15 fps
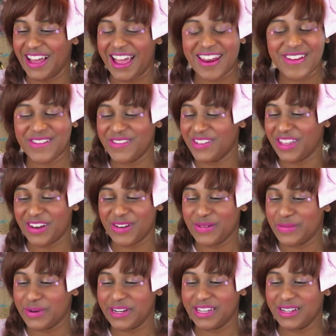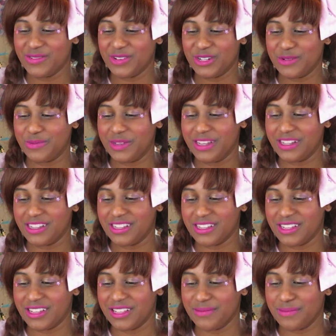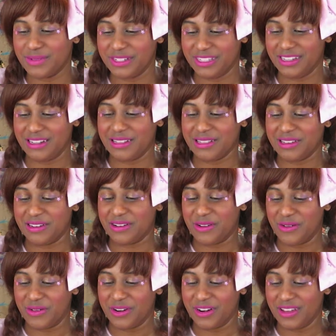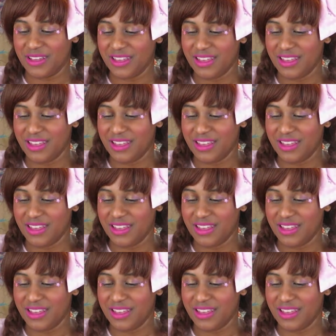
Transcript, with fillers: I don't really know which pieces must mustard and little cord.